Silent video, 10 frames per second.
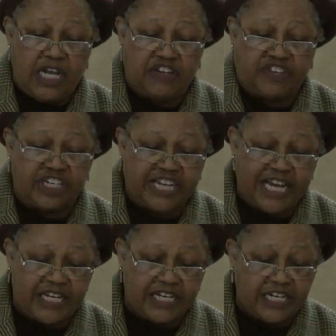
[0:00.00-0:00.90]
it is
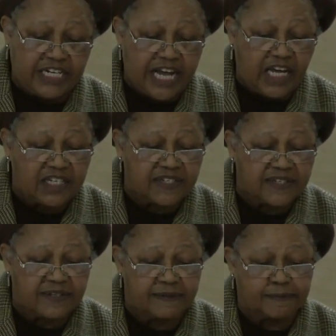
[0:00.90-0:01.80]
contended that it
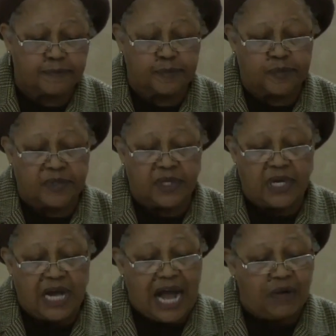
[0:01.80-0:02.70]
does.
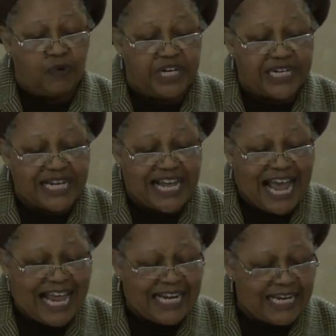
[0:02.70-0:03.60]
I'll read it
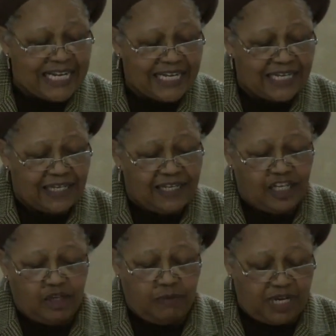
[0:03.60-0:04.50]
again,
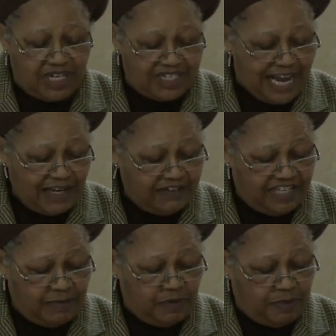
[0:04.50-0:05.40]
because I
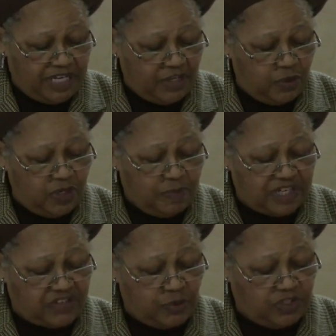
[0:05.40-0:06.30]
seem to be the only
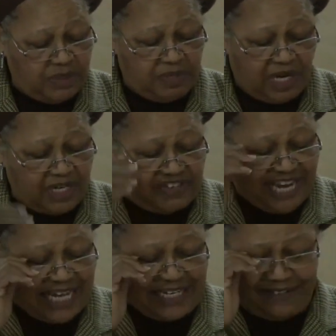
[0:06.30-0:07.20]
person who seems to
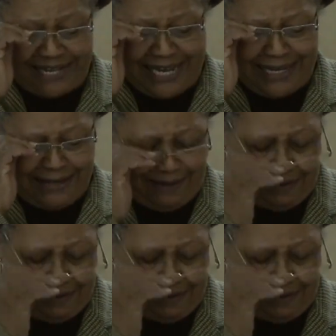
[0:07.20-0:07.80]
understand this thing.